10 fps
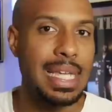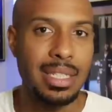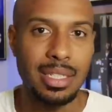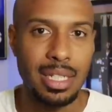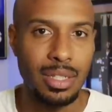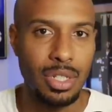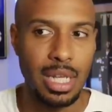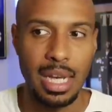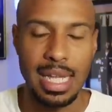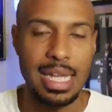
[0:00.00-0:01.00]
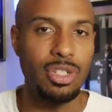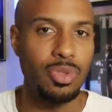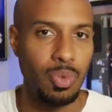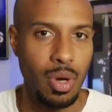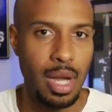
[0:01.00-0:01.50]
easily look at
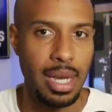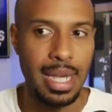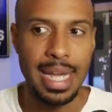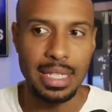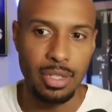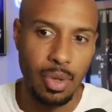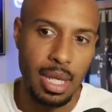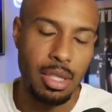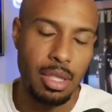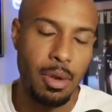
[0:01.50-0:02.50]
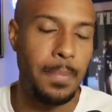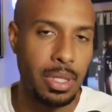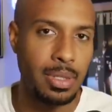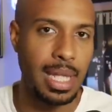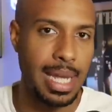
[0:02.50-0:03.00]
each one and say, okay, they're
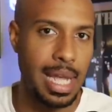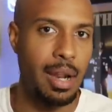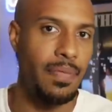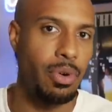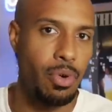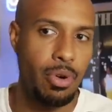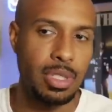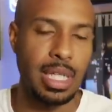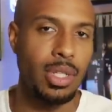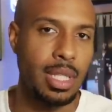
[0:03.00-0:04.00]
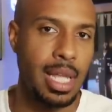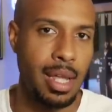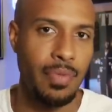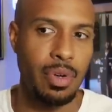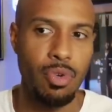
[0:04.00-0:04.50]
built like NFL corners. They look like
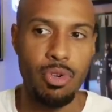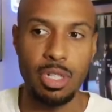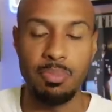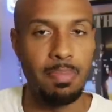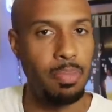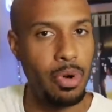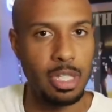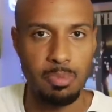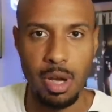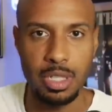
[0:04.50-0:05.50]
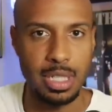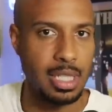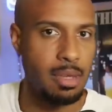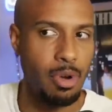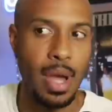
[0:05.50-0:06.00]
NFL corners, but boy, does Paulson
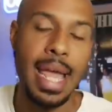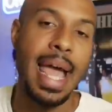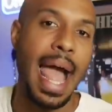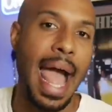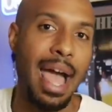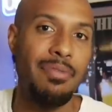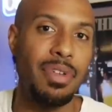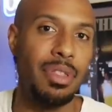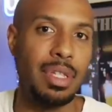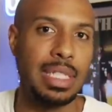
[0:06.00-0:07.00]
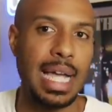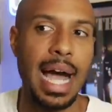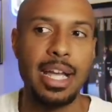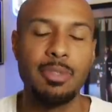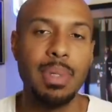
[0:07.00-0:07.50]
Adebo have the
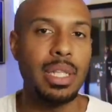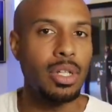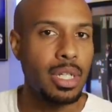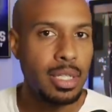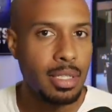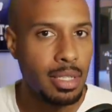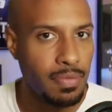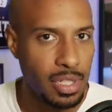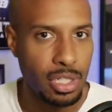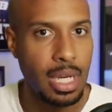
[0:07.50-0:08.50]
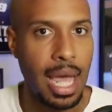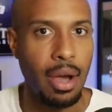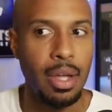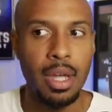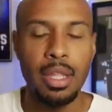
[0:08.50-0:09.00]
size. But look at the division
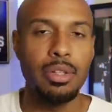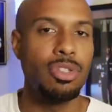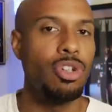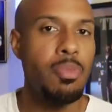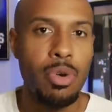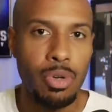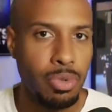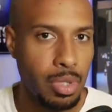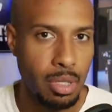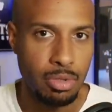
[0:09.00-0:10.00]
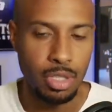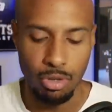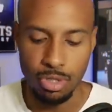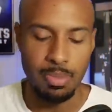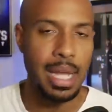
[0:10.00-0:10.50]
now. There's no more Julio
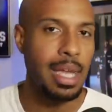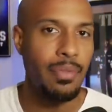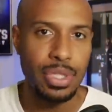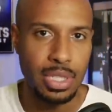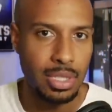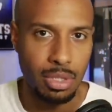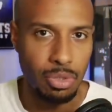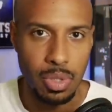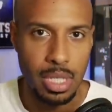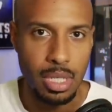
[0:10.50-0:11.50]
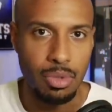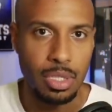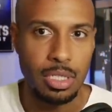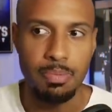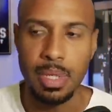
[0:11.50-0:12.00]
Jones. Mike Evans isn't who he
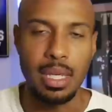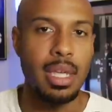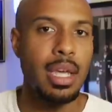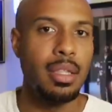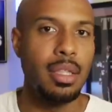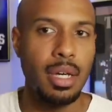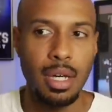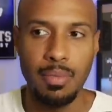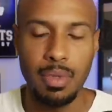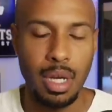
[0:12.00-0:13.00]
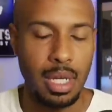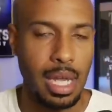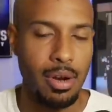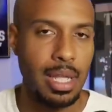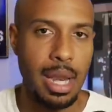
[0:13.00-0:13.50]
used to be. The
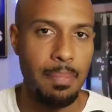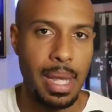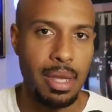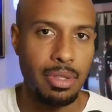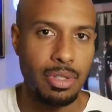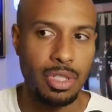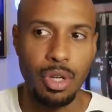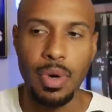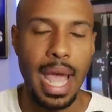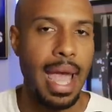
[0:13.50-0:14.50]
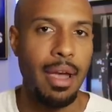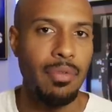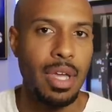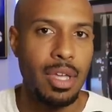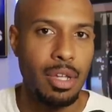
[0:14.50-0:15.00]
Carolina Panthers don't
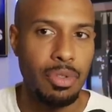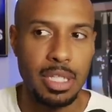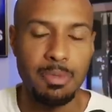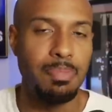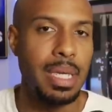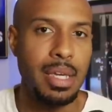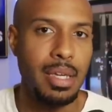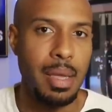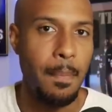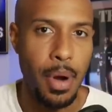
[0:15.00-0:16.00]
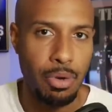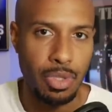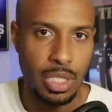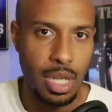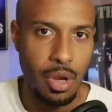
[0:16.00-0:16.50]
have, you know, these big
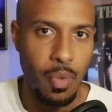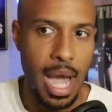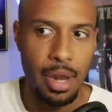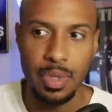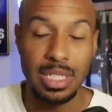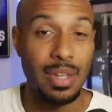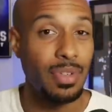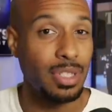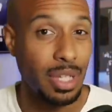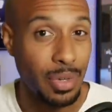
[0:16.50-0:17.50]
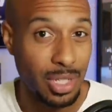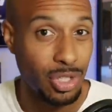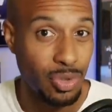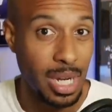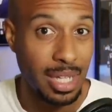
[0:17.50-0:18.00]
imposing wide receivers. There
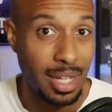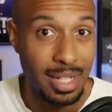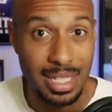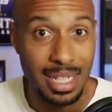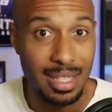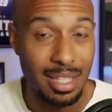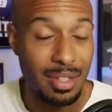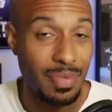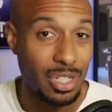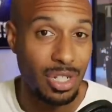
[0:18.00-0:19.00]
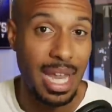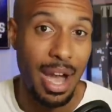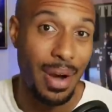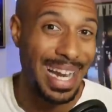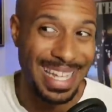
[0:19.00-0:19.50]
is Drake London in the division
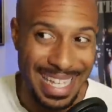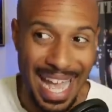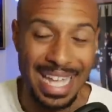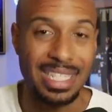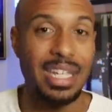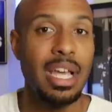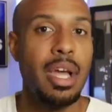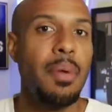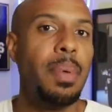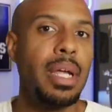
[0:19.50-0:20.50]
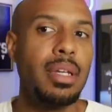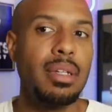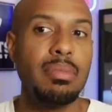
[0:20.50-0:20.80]
now, I guess. But